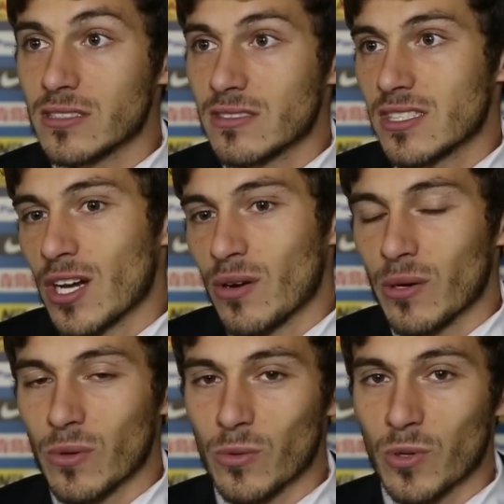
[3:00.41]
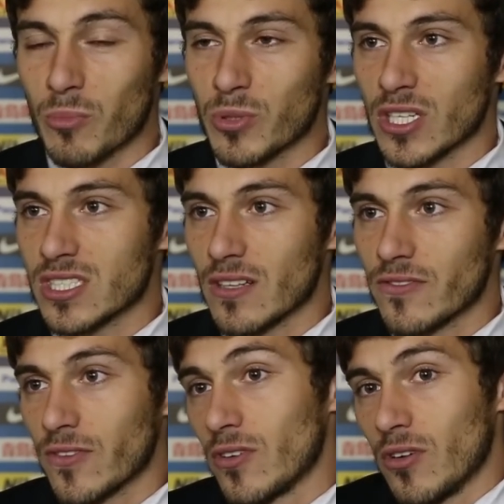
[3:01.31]
So I wouldn't put
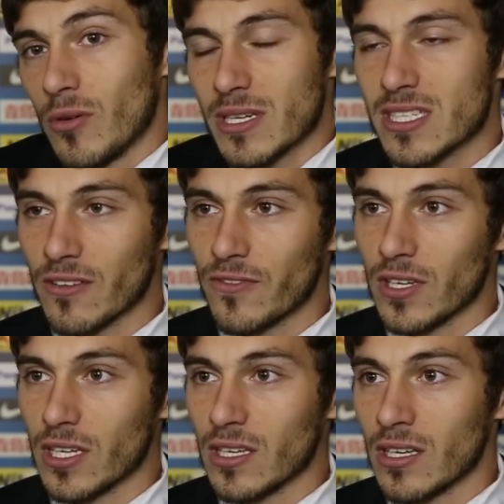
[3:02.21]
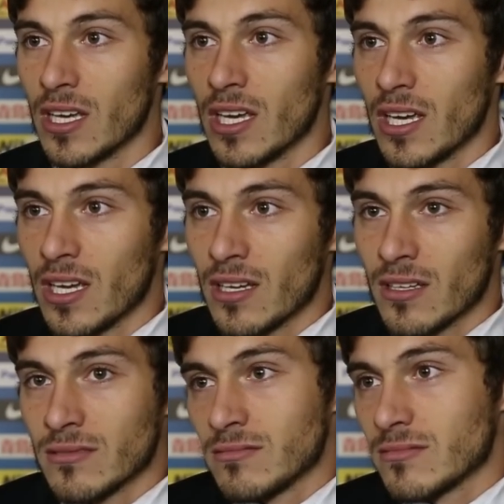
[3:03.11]
myself in
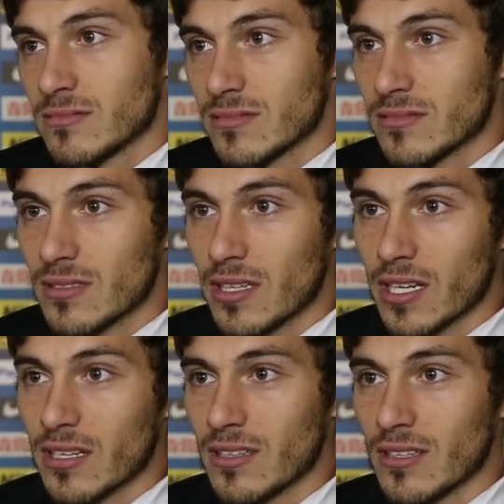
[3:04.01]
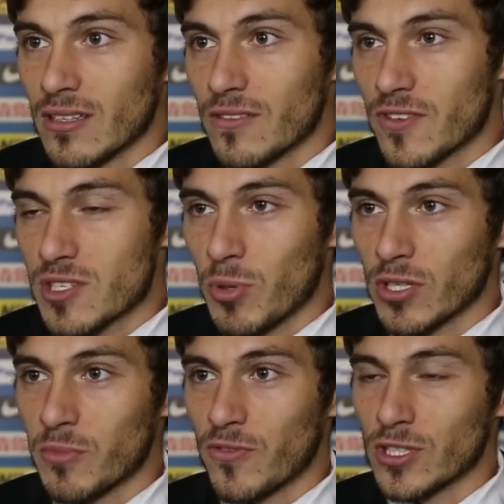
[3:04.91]
the first
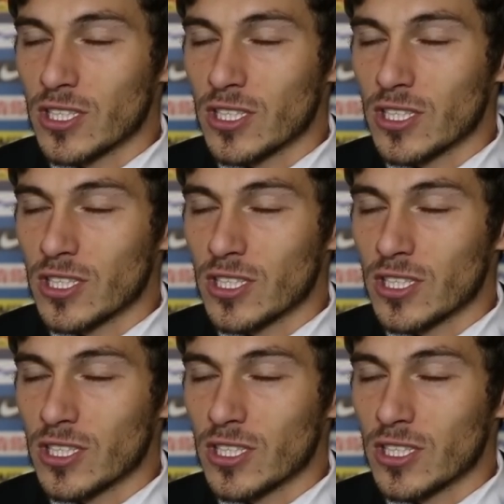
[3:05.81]
spot before the